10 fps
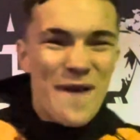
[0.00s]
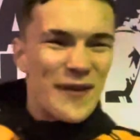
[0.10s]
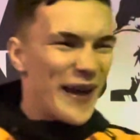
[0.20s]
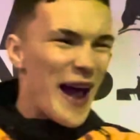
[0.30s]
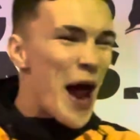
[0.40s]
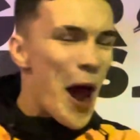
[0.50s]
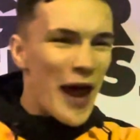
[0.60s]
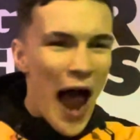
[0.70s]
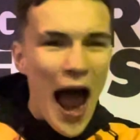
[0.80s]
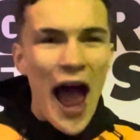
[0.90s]
Yeah,
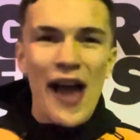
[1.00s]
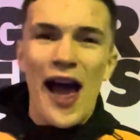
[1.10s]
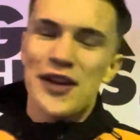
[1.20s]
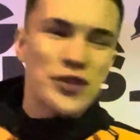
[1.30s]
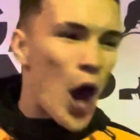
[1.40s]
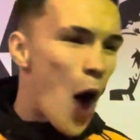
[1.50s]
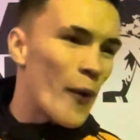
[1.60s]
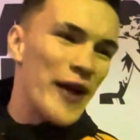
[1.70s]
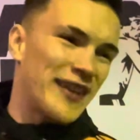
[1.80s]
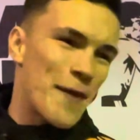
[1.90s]
I just can't
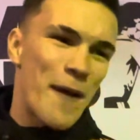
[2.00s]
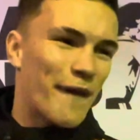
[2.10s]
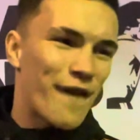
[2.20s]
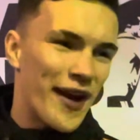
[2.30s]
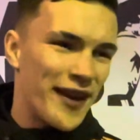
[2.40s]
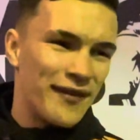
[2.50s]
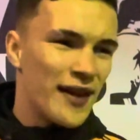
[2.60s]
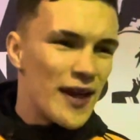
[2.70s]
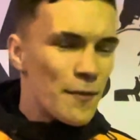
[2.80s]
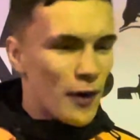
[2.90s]
wait to get back fighting.
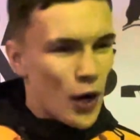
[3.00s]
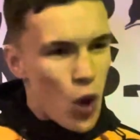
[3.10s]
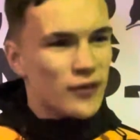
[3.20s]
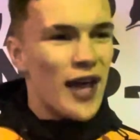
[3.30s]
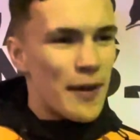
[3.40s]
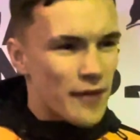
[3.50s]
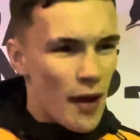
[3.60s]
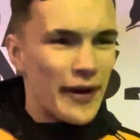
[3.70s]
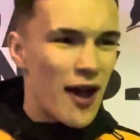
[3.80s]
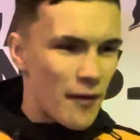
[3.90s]
Been a long time
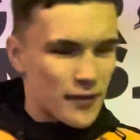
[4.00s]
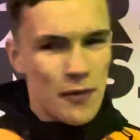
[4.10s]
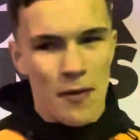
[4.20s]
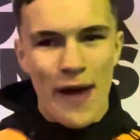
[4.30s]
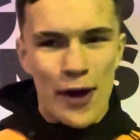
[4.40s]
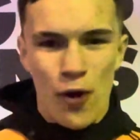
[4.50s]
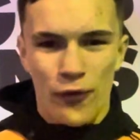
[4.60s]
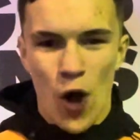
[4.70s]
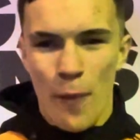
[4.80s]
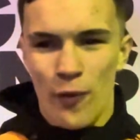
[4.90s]
coming back off
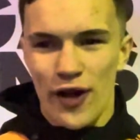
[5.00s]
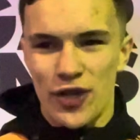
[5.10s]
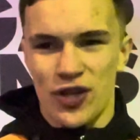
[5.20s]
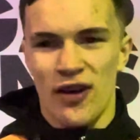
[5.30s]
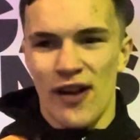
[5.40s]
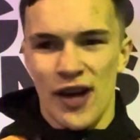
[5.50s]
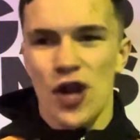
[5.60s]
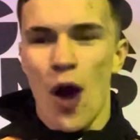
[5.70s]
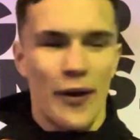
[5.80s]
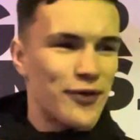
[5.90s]
an operation, and I just
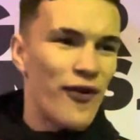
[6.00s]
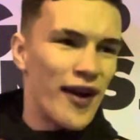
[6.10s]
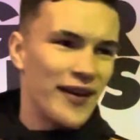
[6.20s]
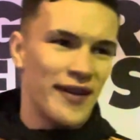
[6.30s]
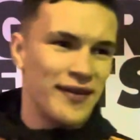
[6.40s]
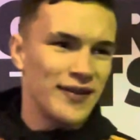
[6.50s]
can't wait to fight again.